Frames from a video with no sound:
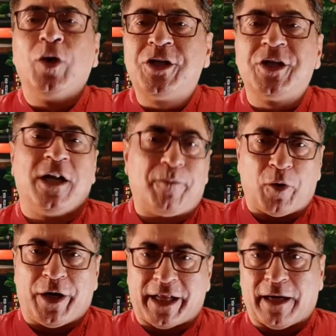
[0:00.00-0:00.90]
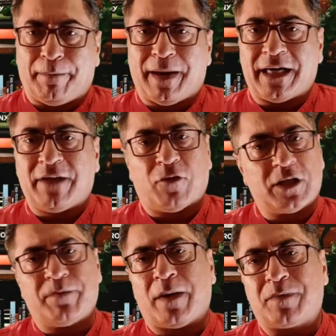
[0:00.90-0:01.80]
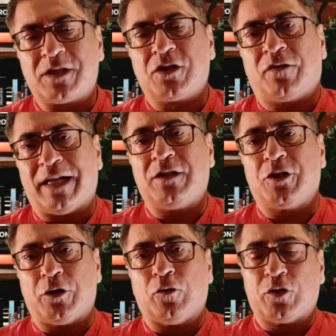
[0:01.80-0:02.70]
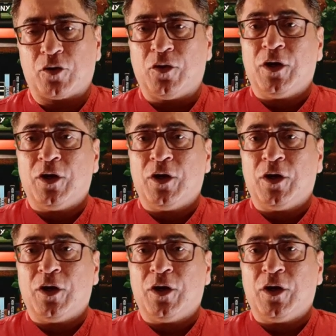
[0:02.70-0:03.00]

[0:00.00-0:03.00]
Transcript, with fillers: original political party for the purposes of 10th schedule.